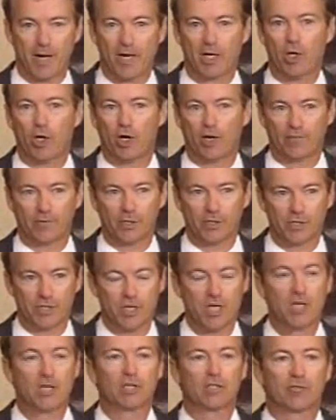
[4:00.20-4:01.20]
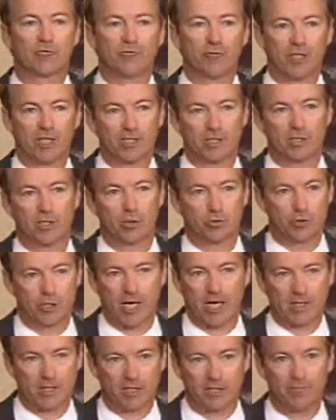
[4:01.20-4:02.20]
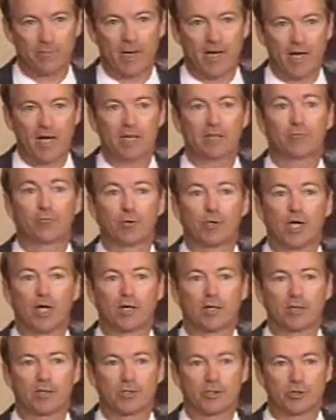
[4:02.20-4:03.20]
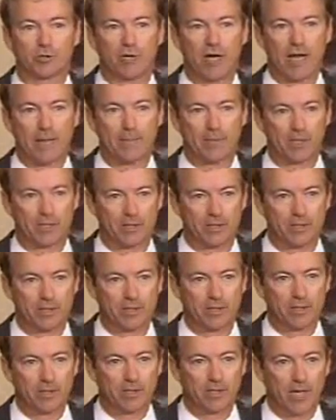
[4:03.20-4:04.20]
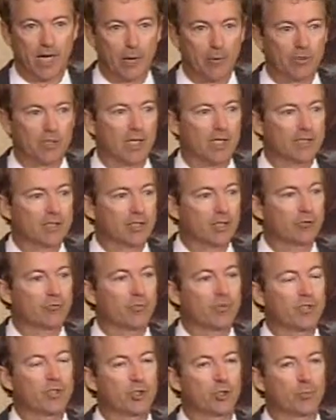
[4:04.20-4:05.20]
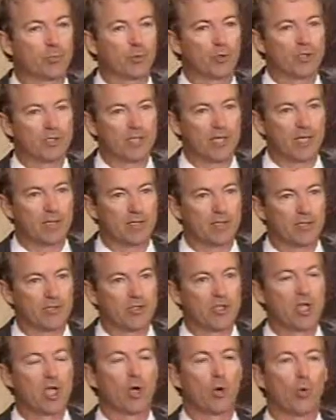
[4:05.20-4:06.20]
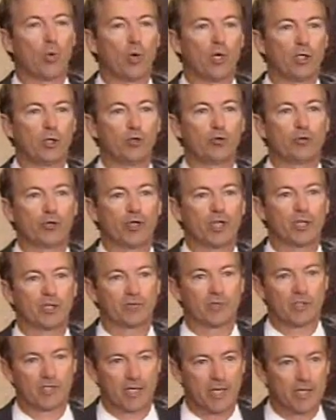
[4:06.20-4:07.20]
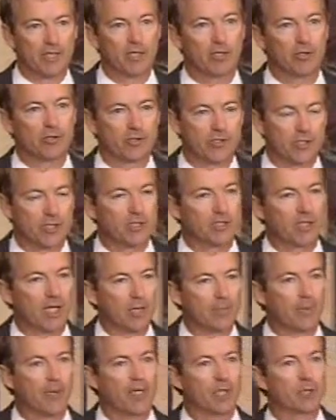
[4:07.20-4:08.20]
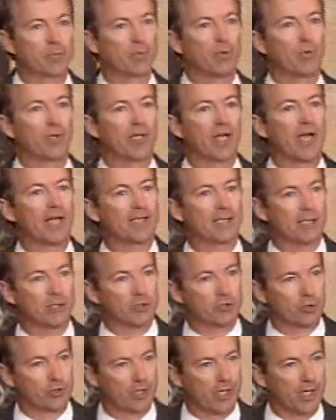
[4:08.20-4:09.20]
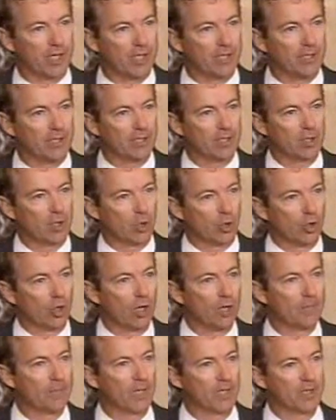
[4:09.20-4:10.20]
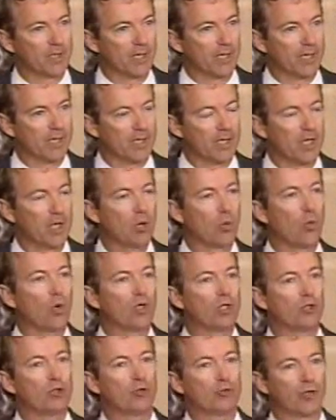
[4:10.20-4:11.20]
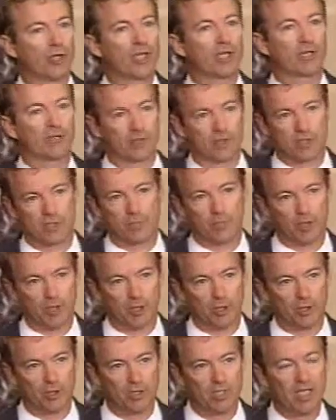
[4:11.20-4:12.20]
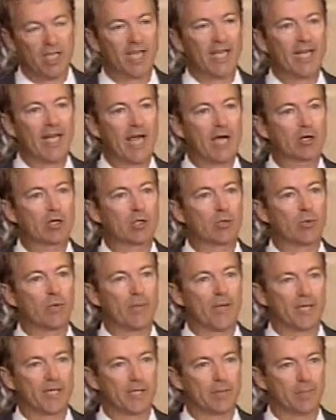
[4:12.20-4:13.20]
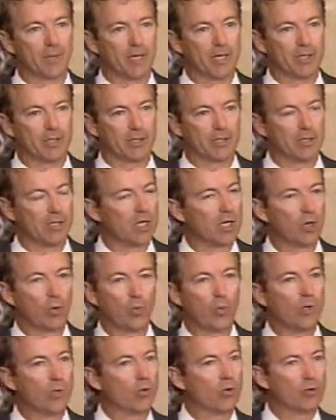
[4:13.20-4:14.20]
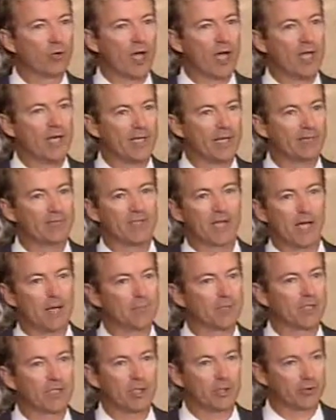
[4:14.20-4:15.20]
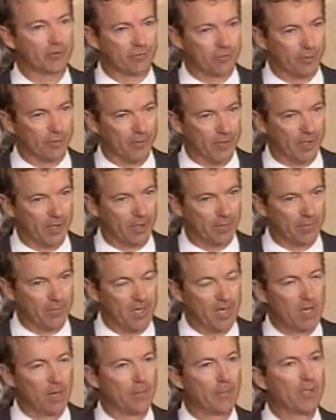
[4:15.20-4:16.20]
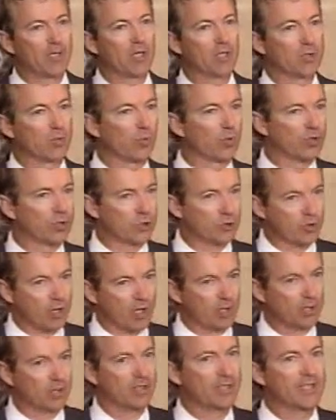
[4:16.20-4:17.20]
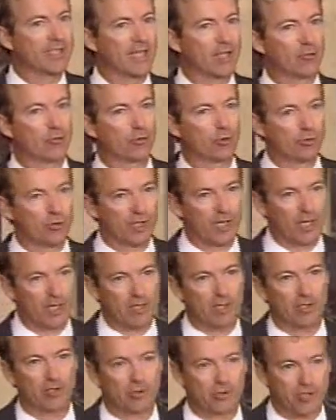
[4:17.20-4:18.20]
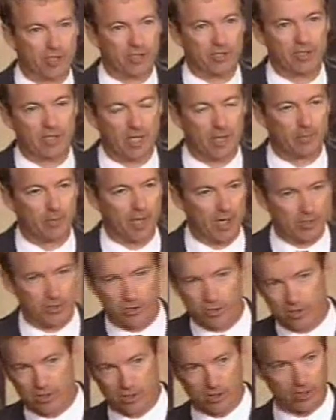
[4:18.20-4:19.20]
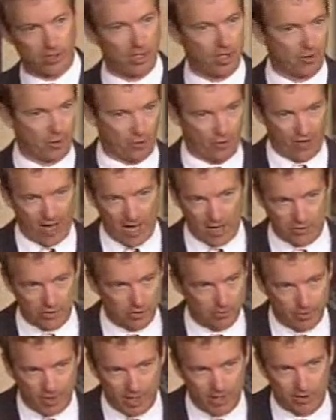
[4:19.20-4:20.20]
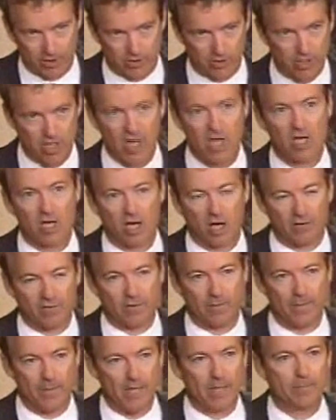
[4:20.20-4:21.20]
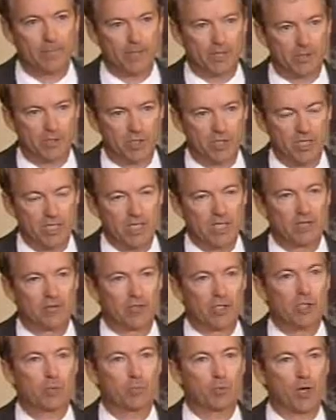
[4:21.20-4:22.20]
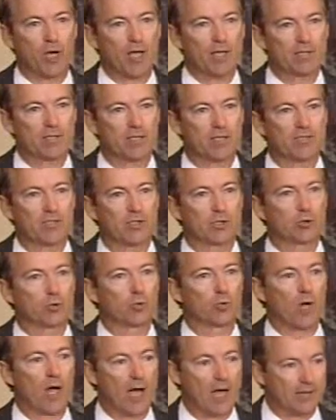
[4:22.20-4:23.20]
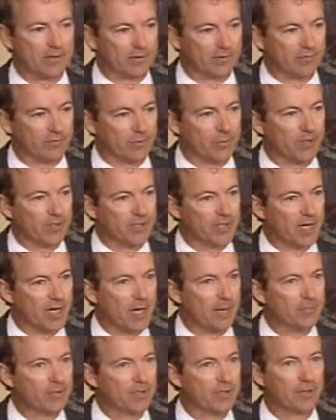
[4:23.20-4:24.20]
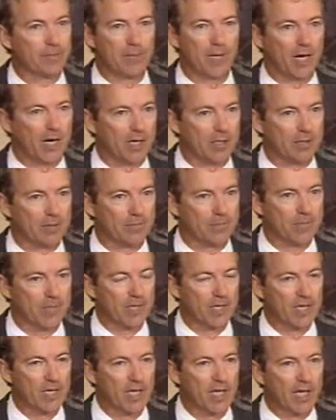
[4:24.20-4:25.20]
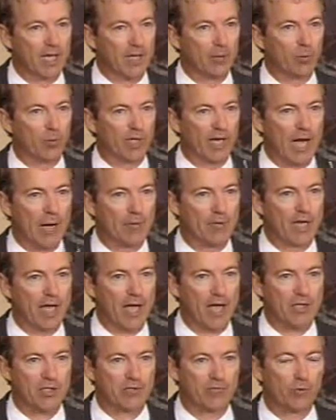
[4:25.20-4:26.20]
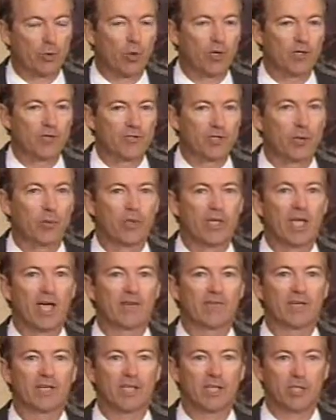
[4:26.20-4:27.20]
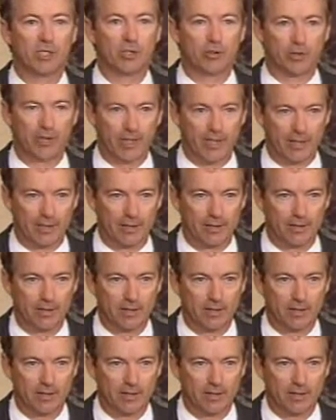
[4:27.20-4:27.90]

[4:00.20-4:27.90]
to my office to fix No Child Left Behind if we're not going to scrap it. I would like to hear from the superintendents. What do you think of this 868-page bill we got yesterday or on Monday? What do you think of this bill, and how could we make it better? We will not have time to hear from them because we're struggling to get through the 868 pages and another 1,000 pages of amendments. This process is rotten from the top to the bottom, and what I would ask for is that we have a hearing.